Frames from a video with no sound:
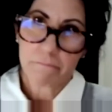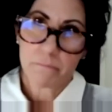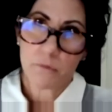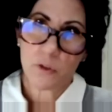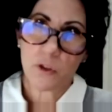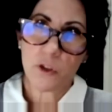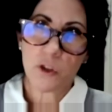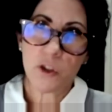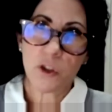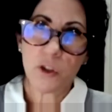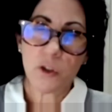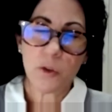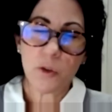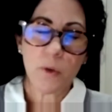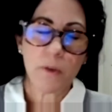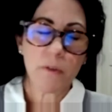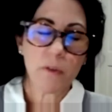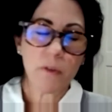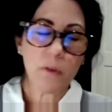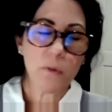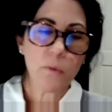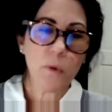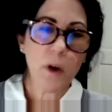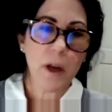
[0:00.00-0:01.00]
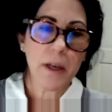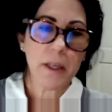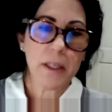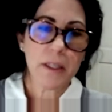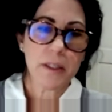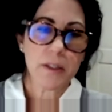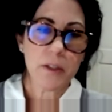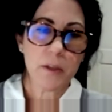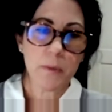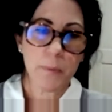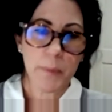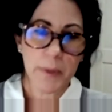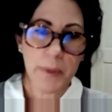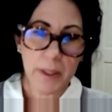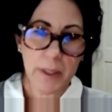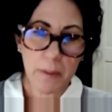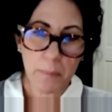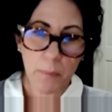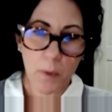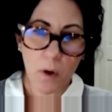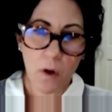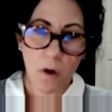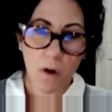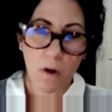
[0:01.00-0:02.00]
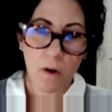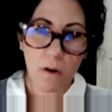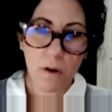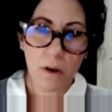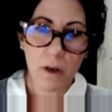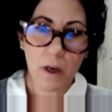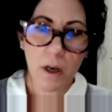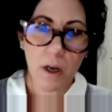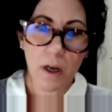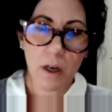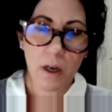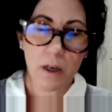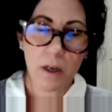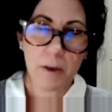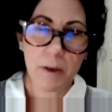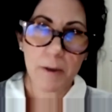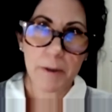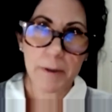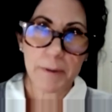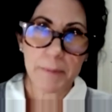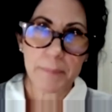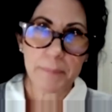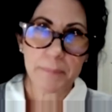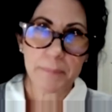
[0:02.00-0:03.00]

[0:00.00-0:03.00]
do you ever run into people um,